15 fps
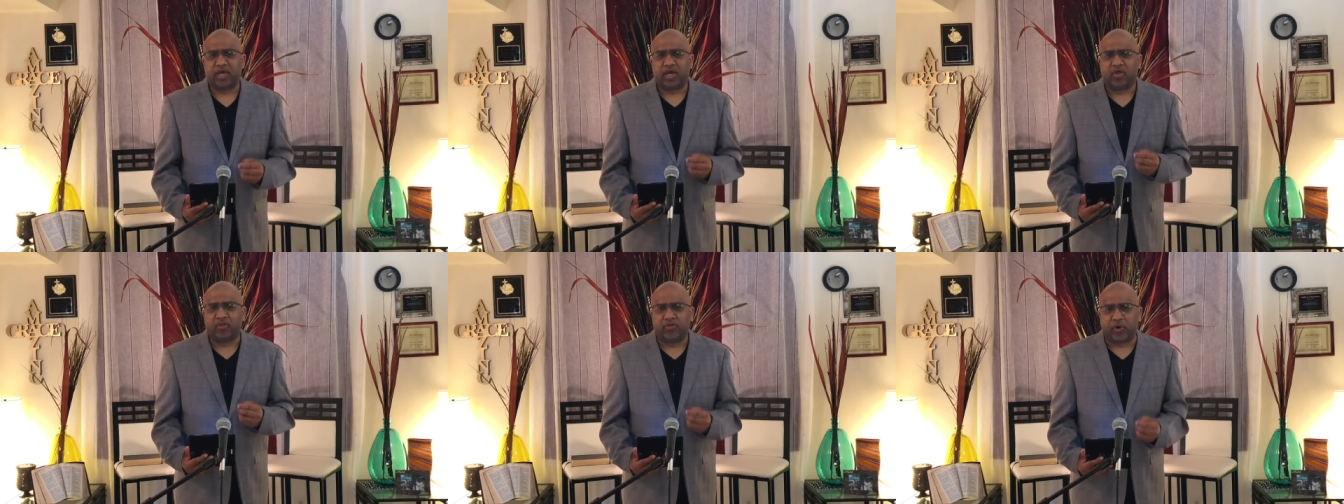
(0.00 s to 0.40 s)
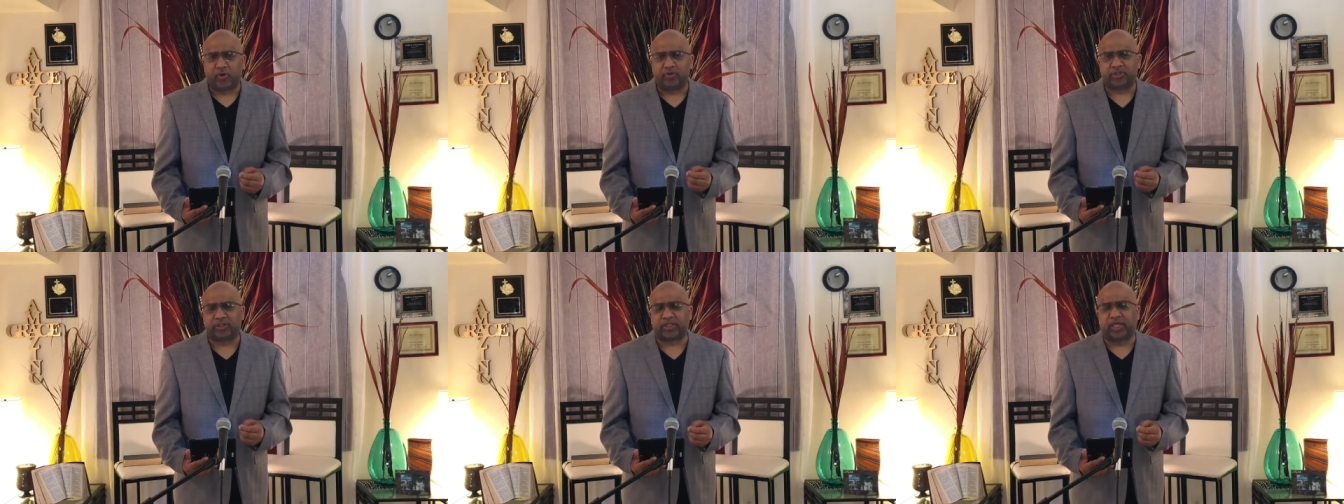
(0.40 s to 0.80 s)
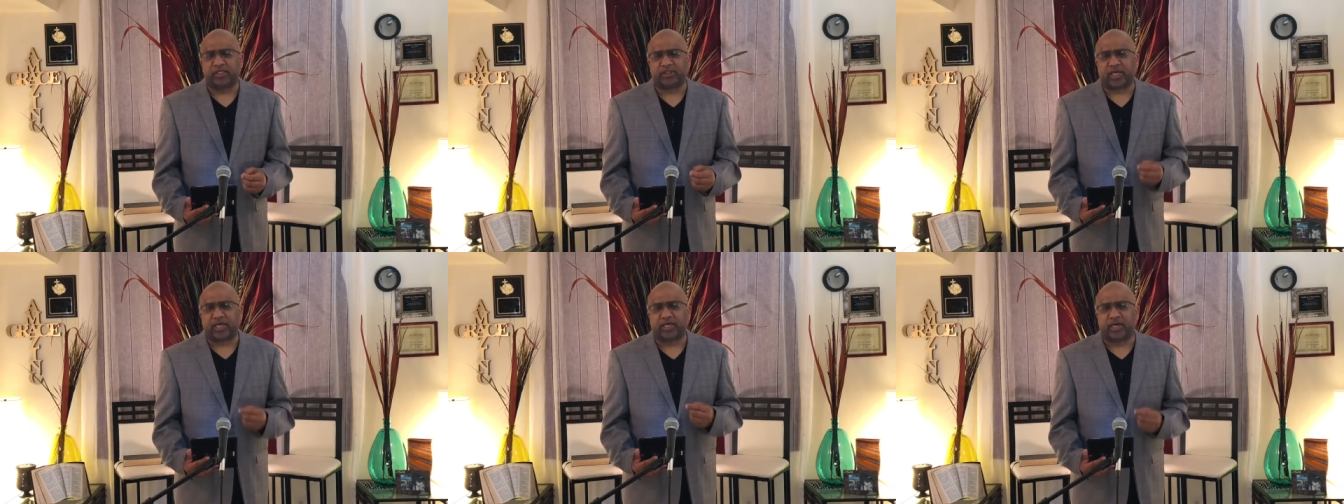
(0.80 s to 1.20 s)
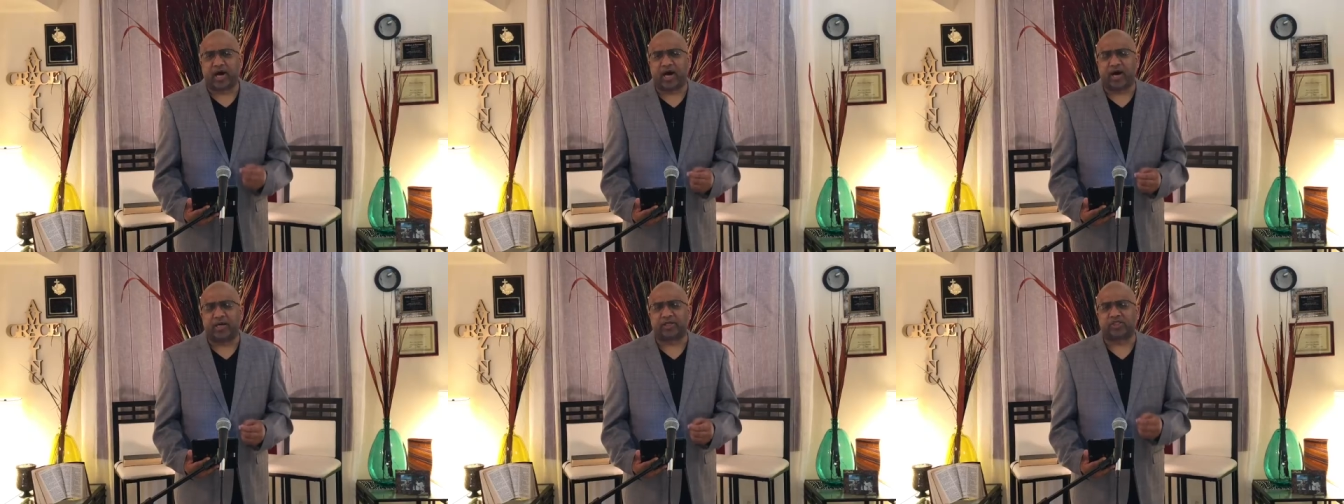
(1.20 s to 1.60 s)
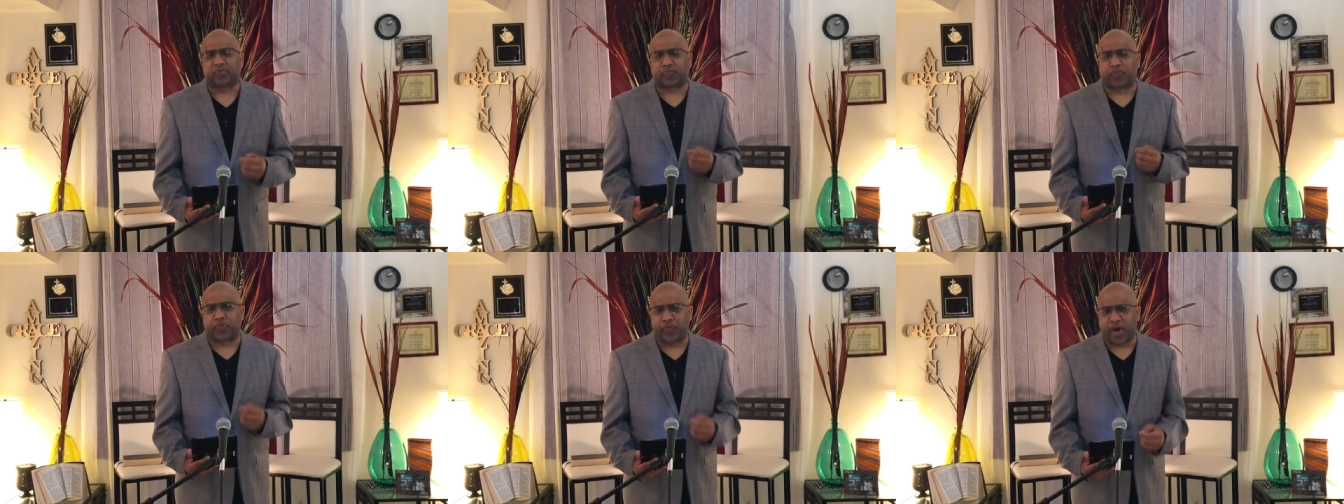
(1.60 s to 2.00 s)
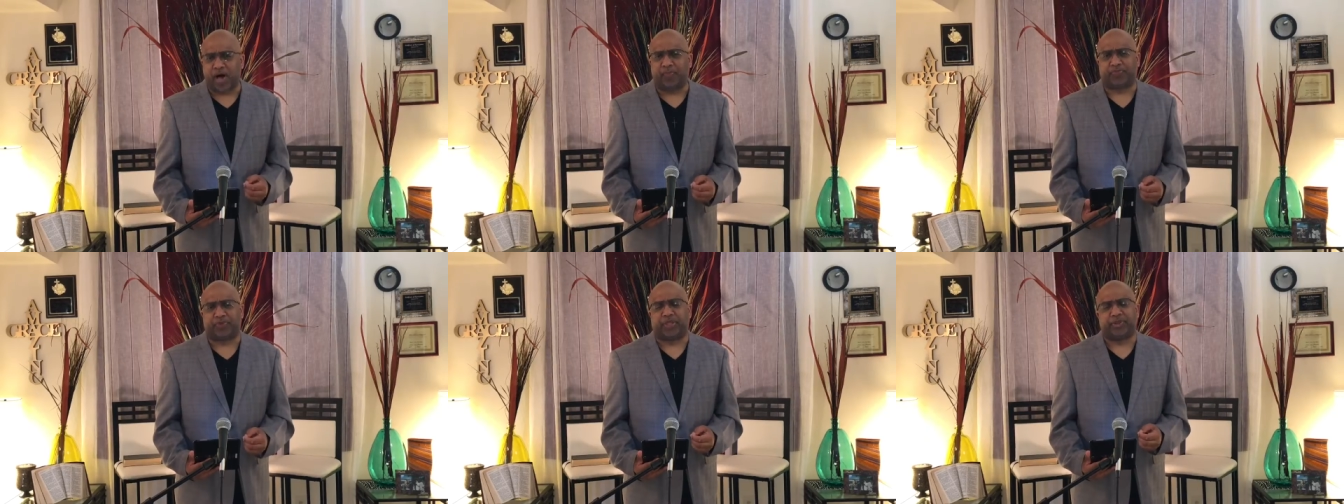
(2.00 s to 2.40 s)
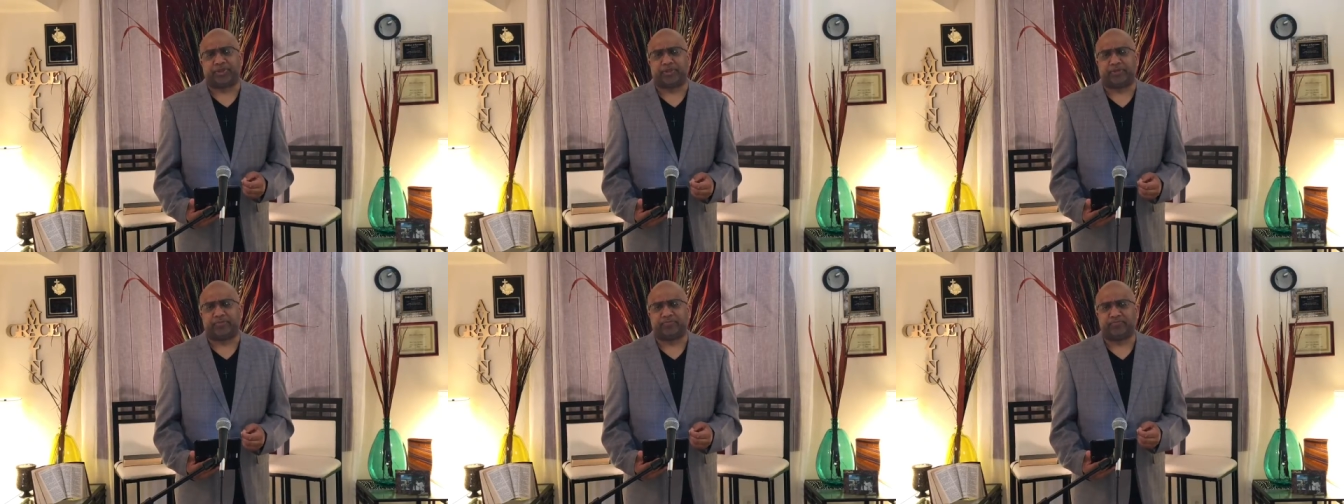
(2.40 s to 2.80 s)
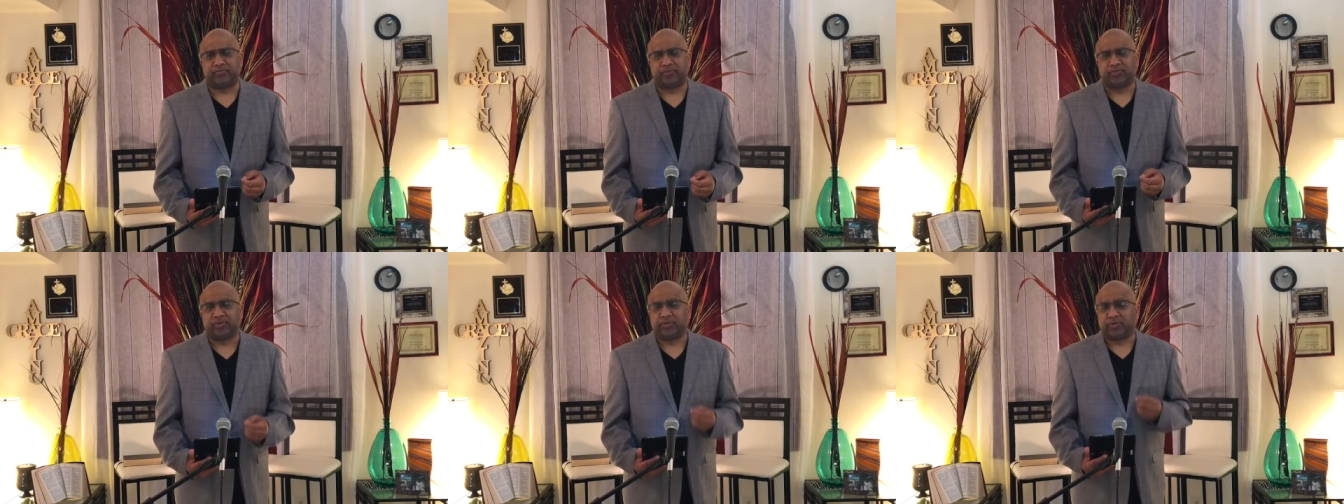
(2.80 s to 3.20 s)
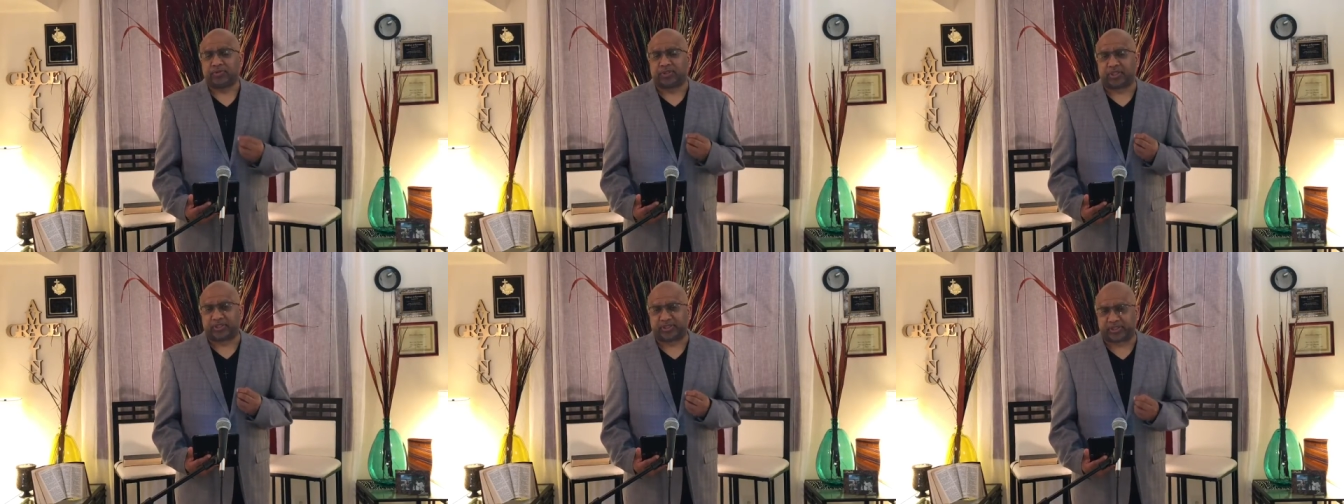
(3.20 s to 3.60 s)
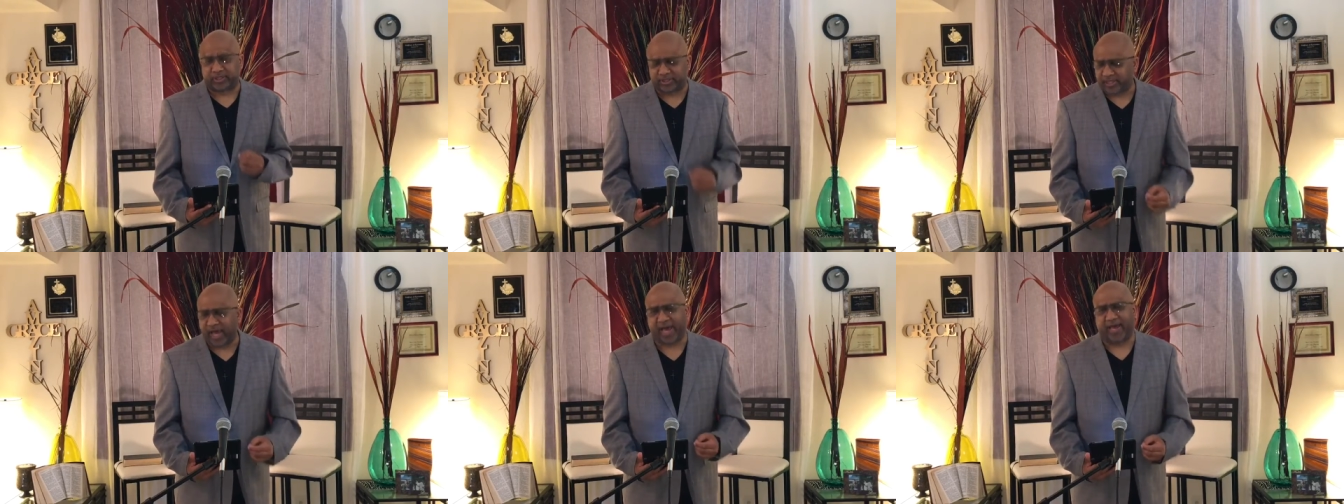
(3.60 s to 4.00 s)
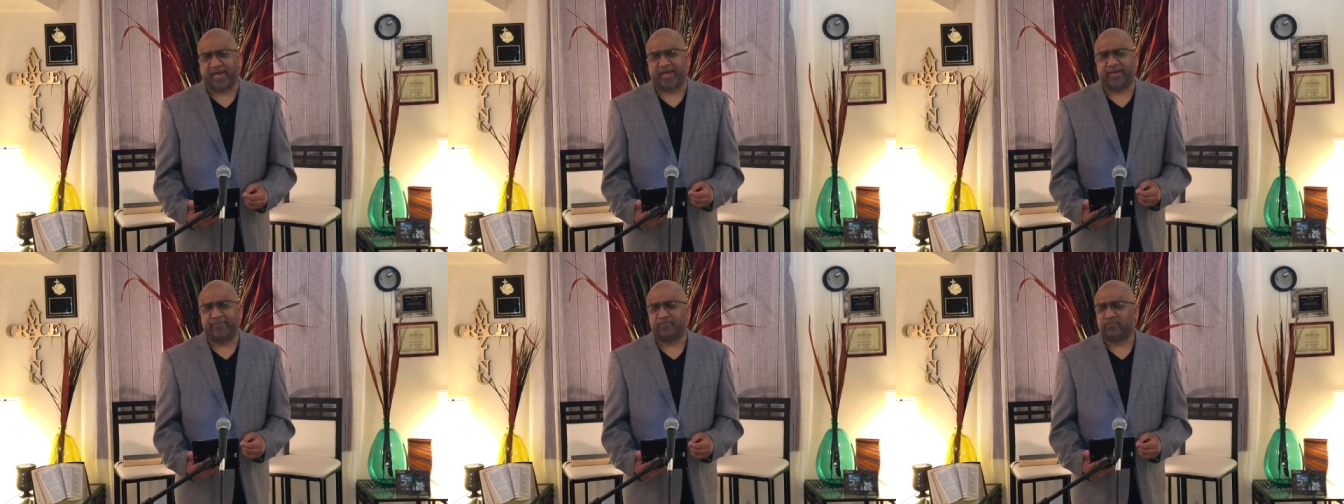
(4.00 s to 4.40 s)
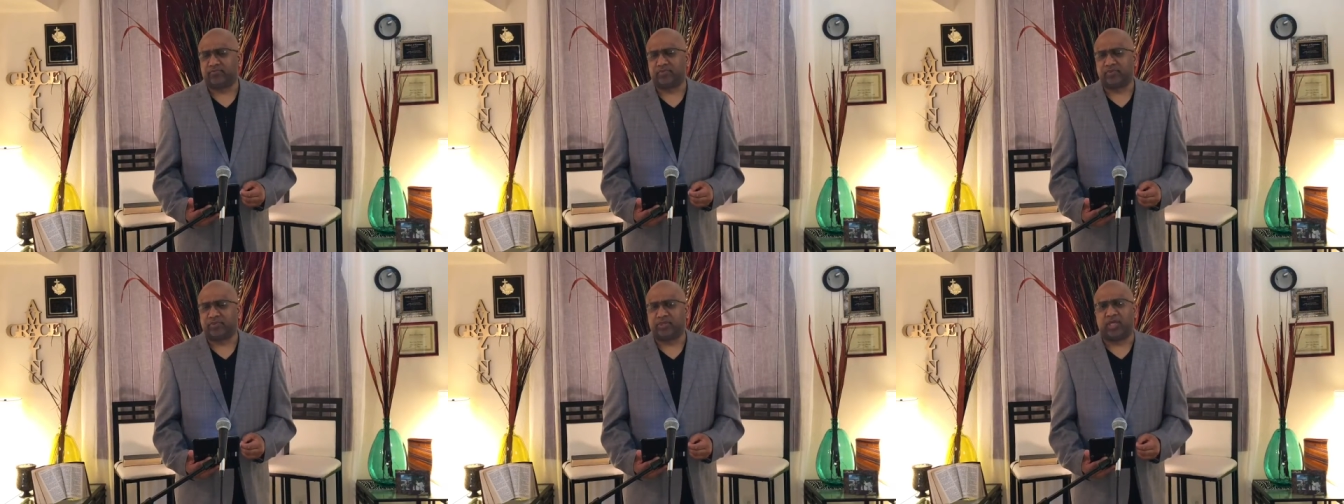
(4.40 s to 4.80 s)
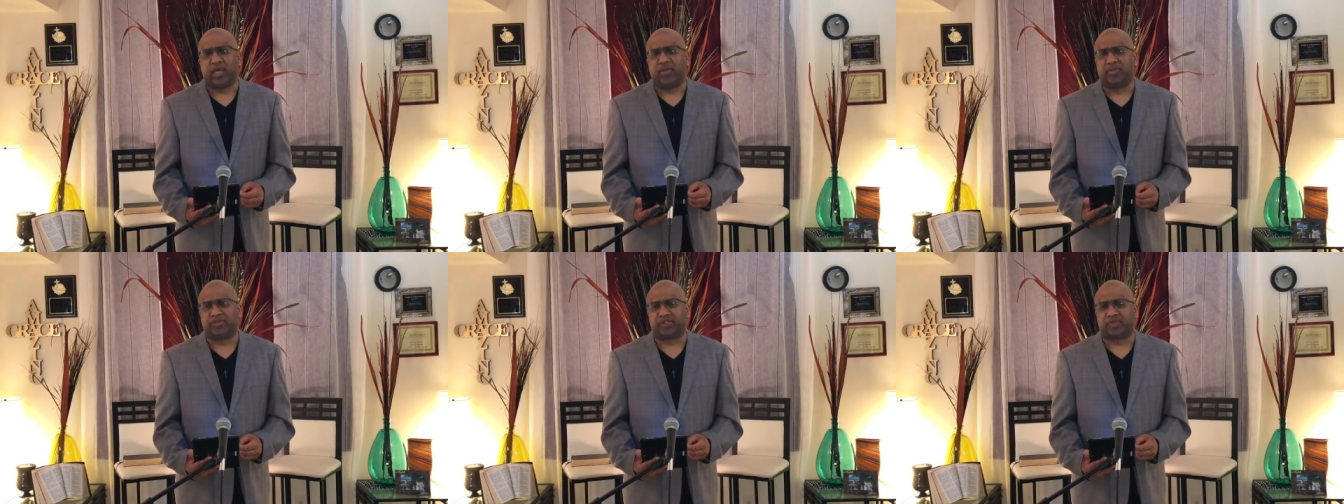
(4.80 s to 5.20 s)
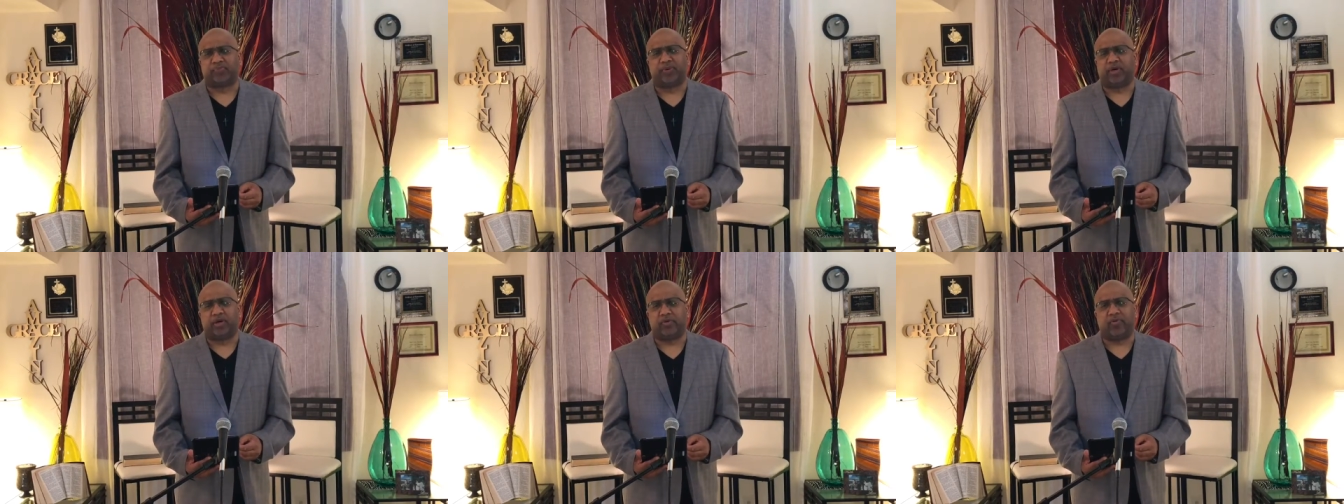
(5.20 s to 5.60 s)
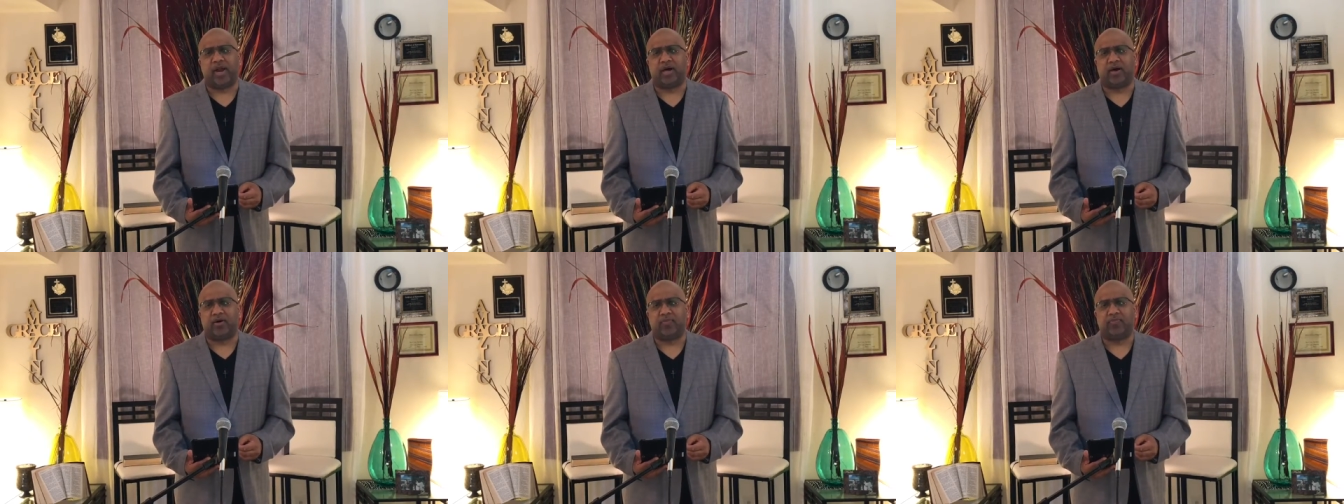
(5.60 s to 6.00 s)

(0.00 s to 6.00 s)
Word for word: and those things that God is prompting them to say in the spirit realm,